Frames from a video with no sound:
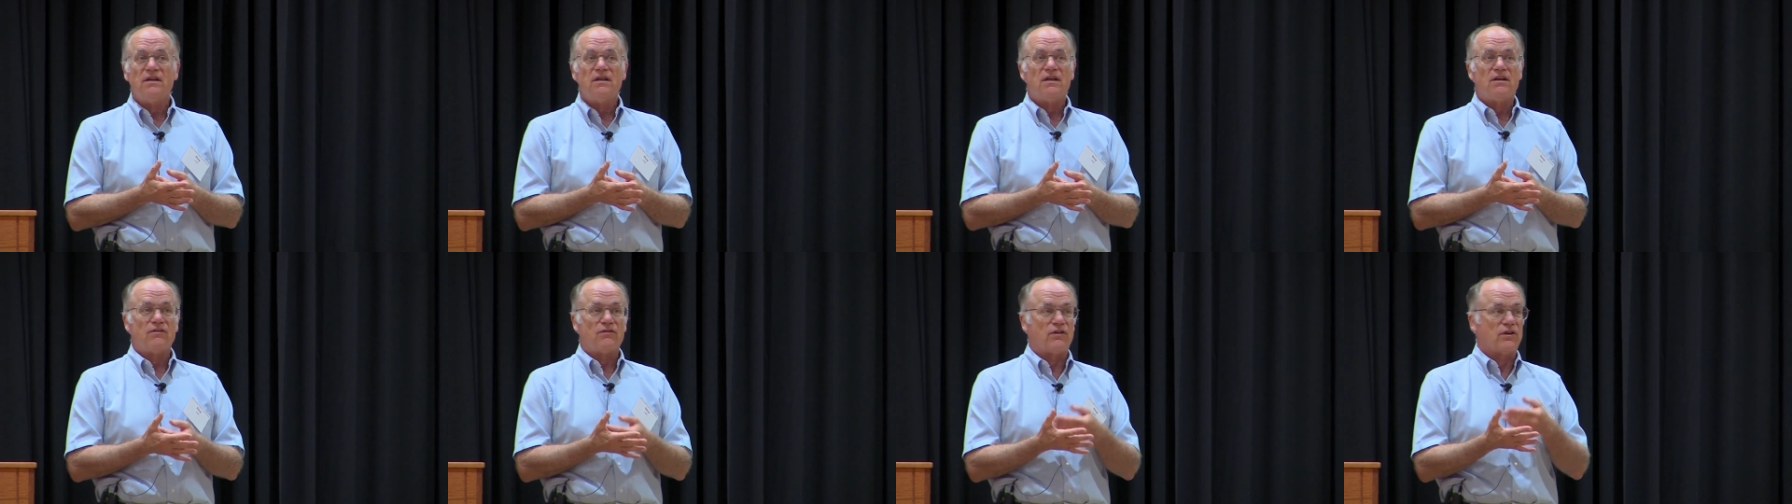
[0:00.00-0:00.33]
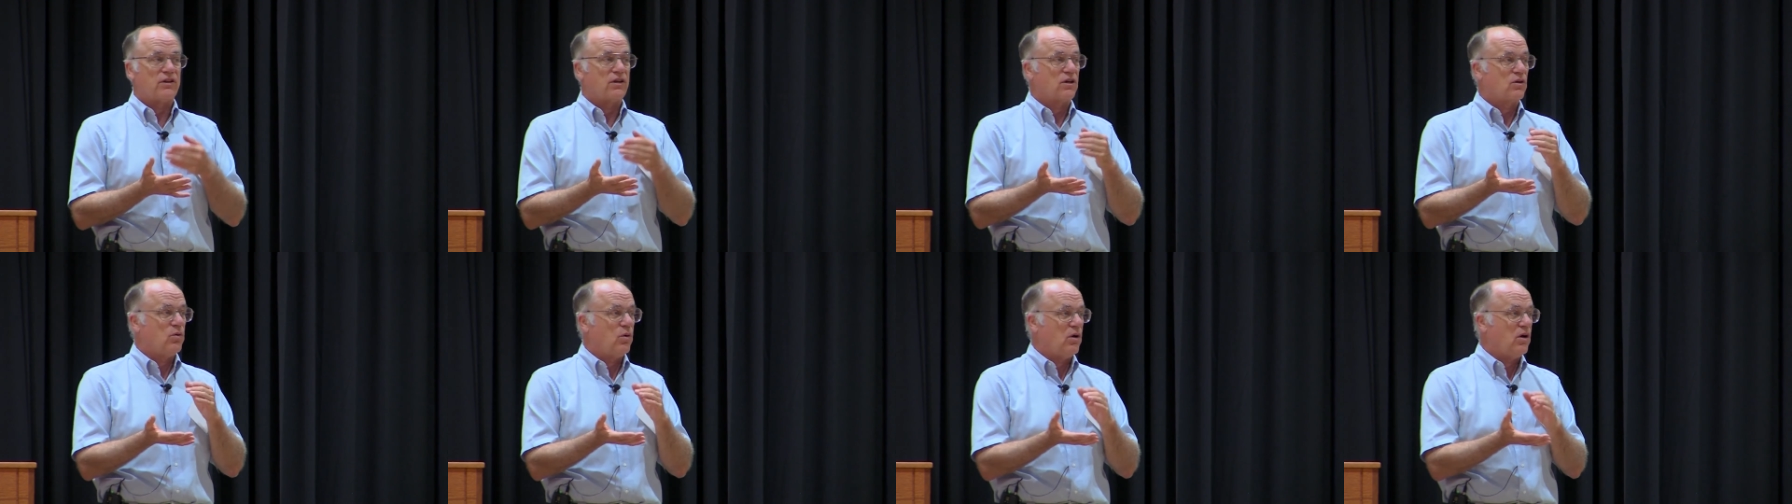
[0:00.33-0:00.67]
for the
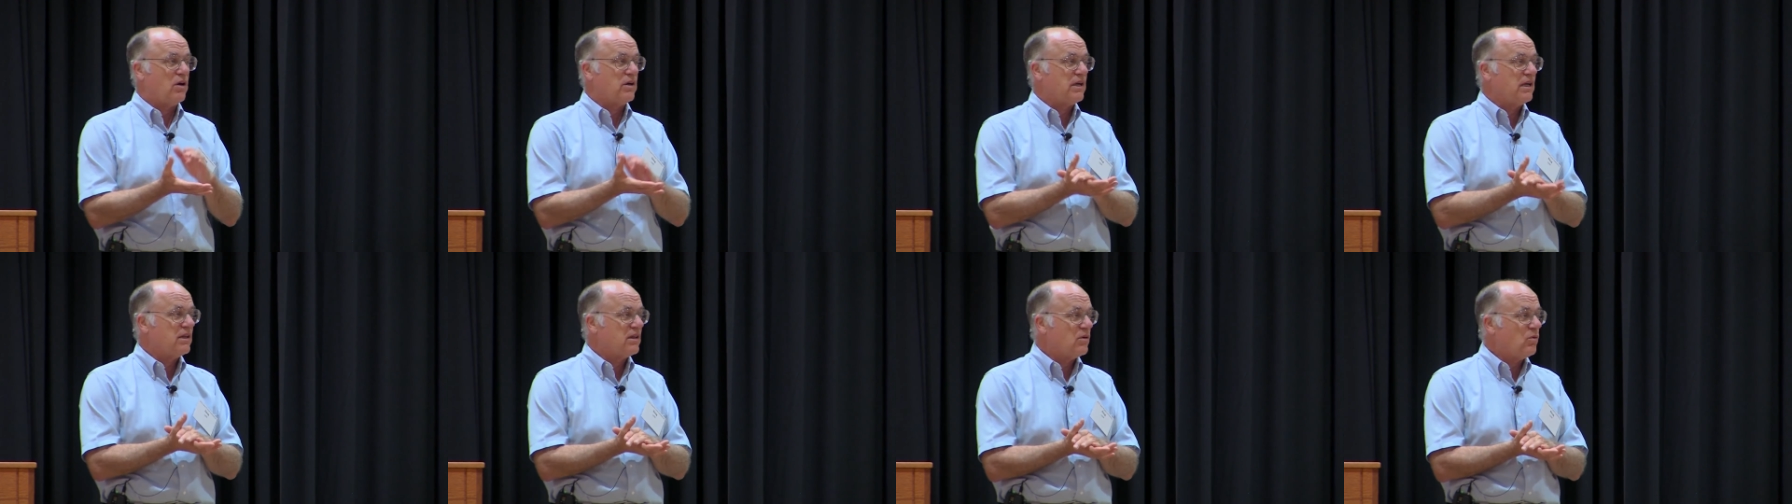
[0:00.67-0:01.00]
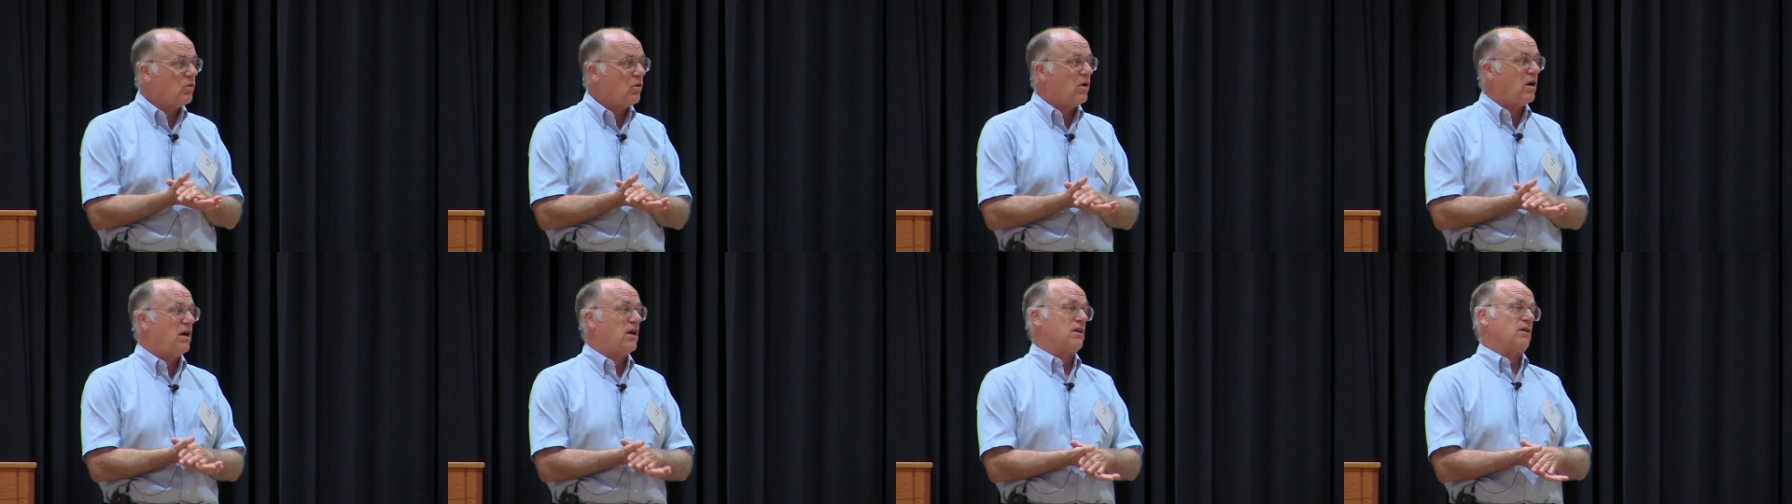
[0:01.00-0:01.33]
quality of the
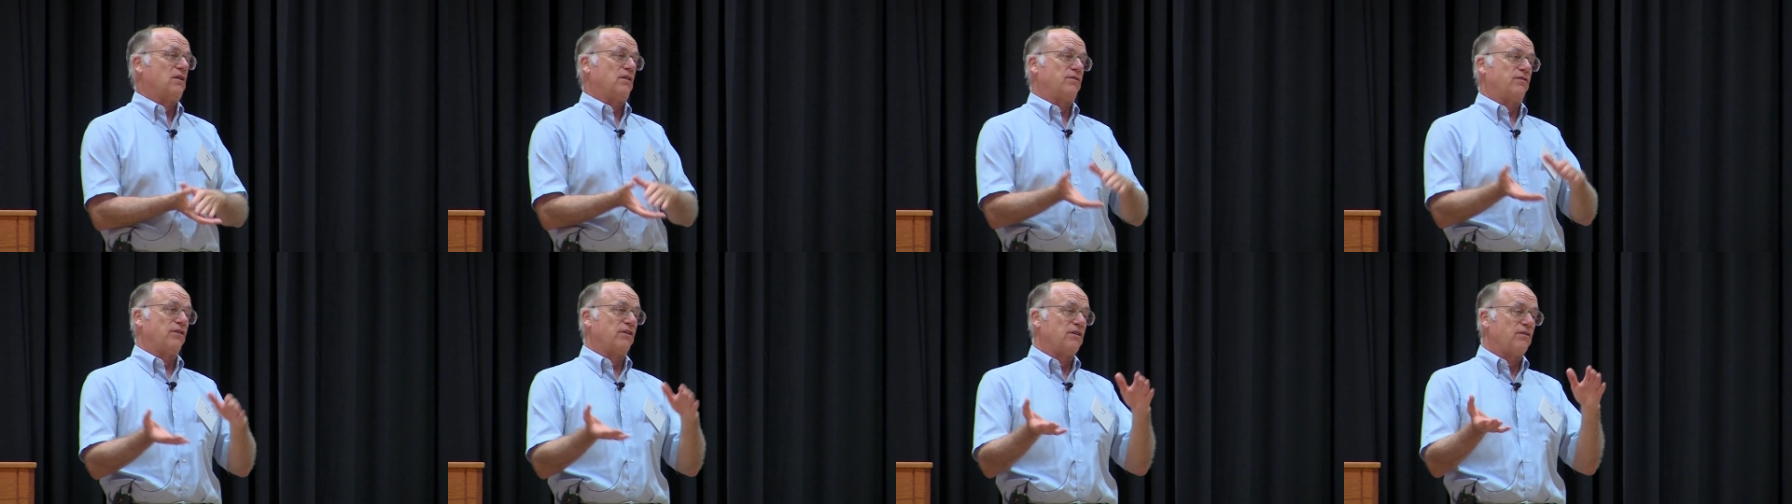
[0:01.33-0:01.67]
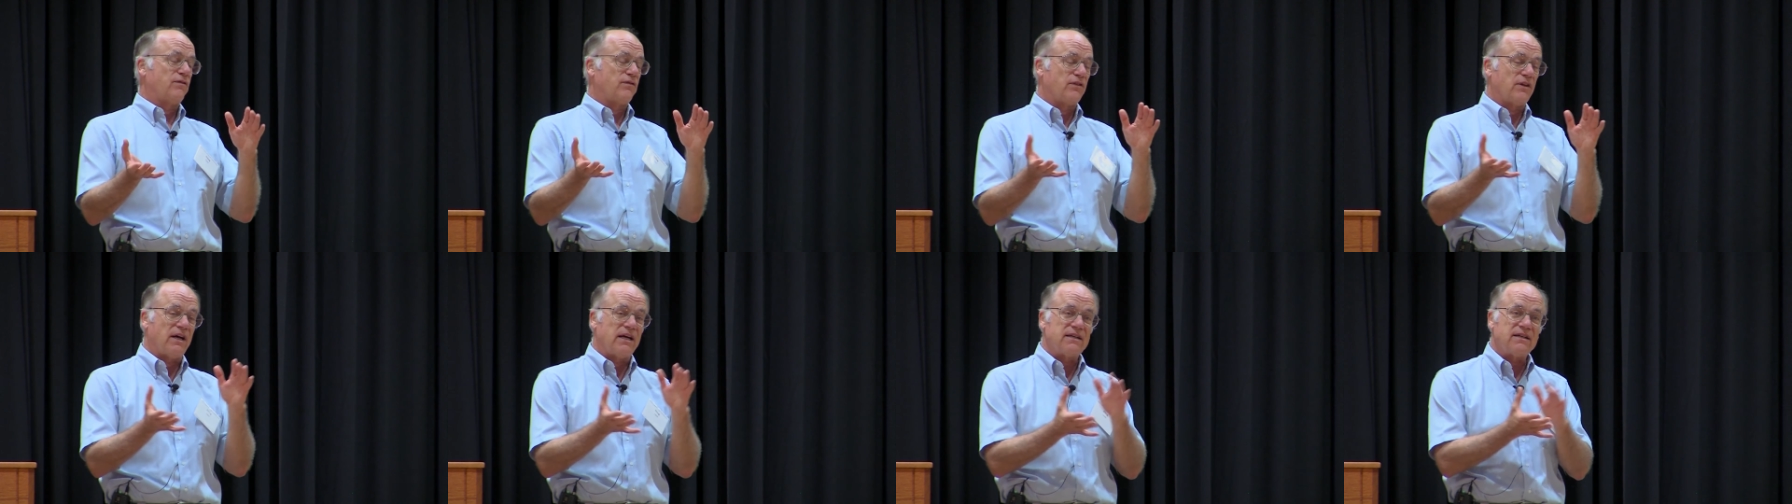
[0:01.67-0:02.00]
water, for the
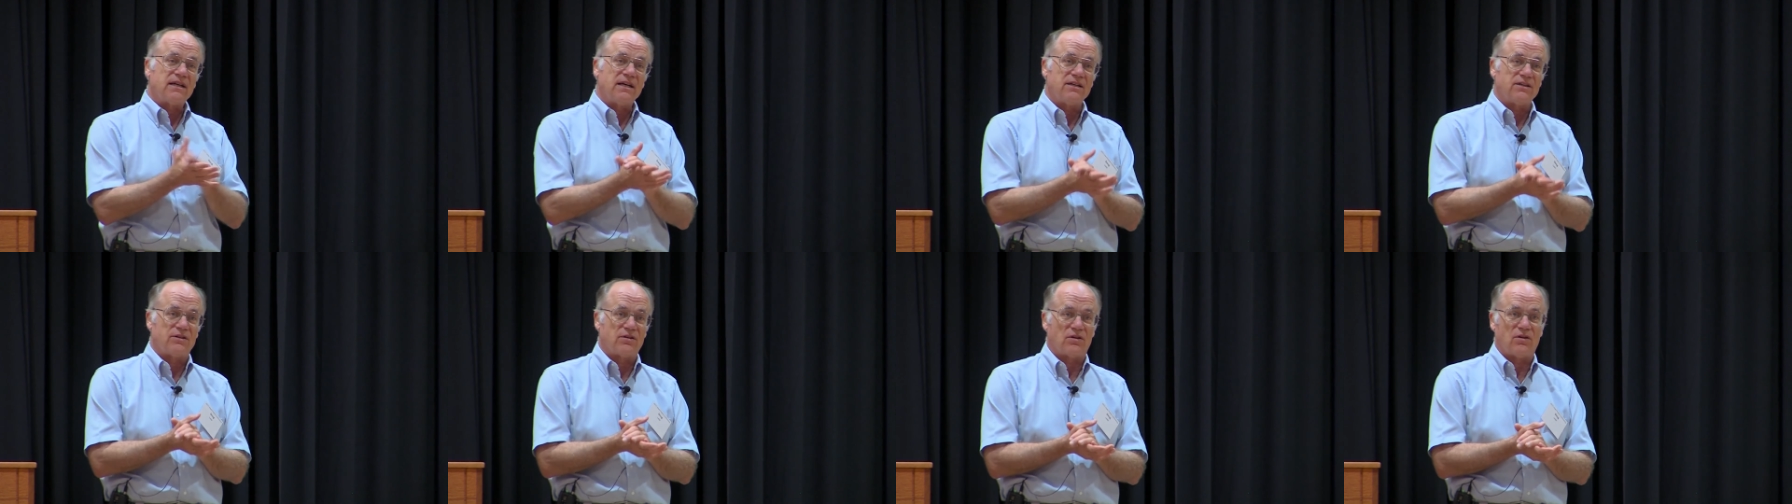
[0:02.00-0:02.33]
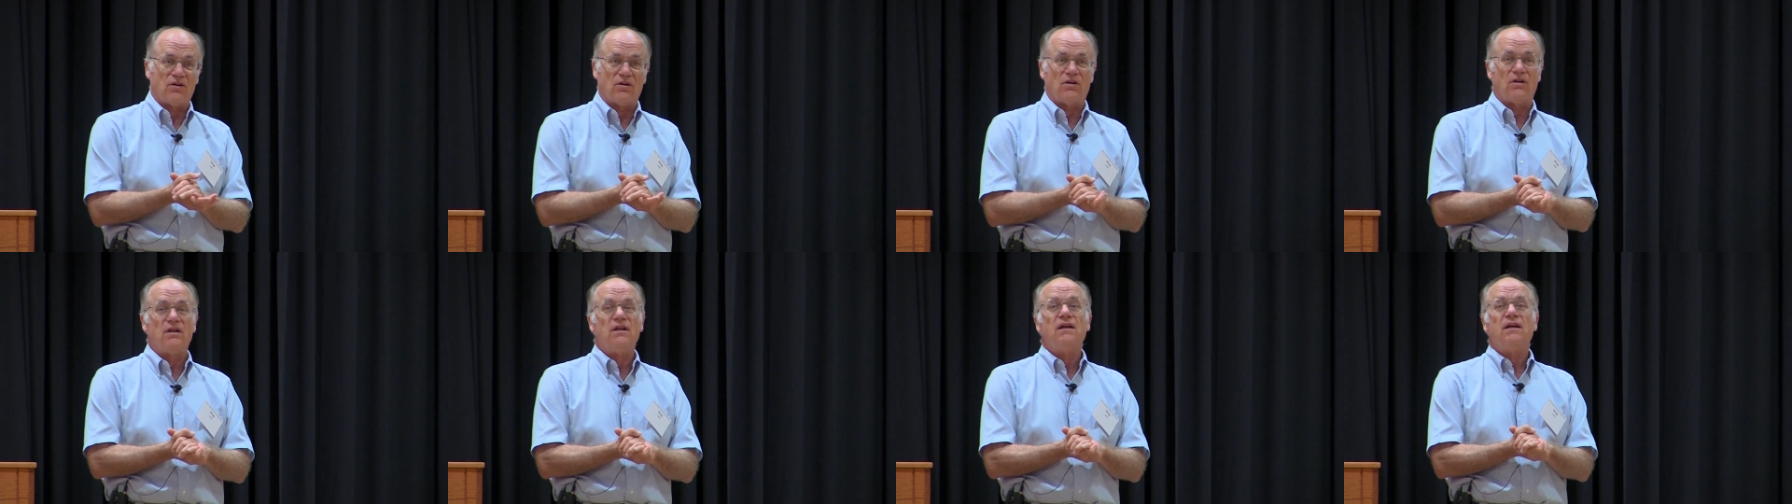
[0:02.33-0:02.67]
flood
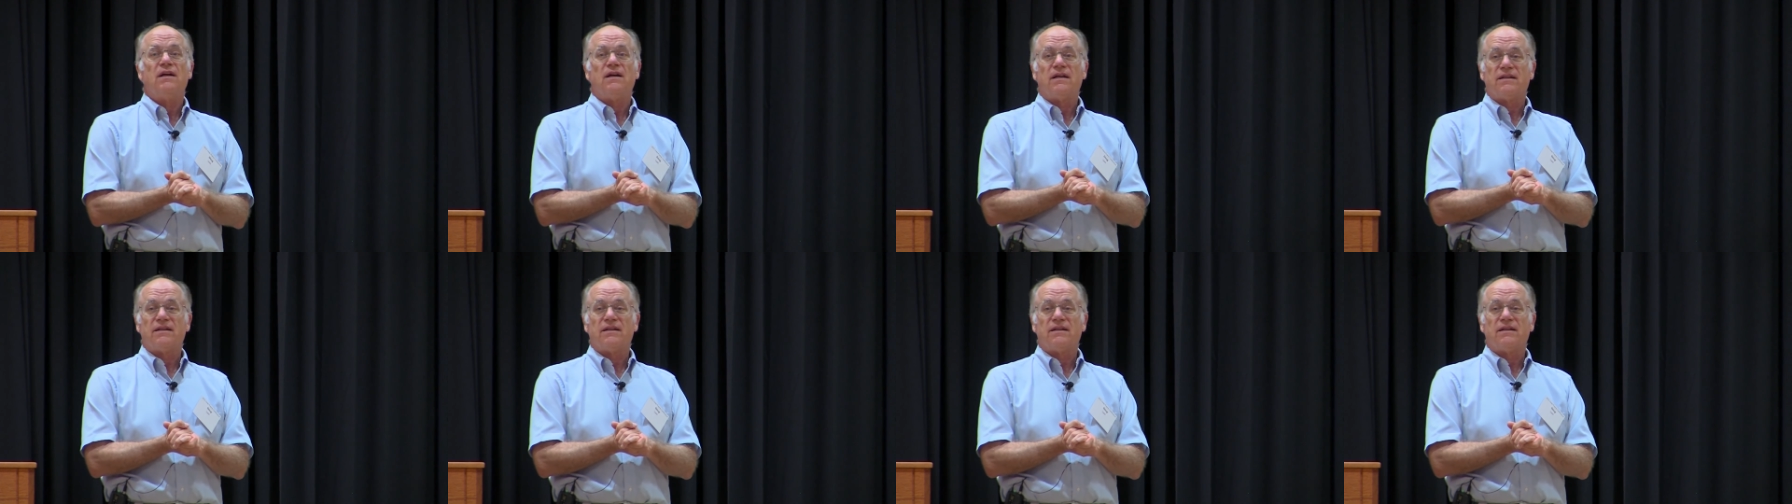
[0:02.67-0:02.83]
control,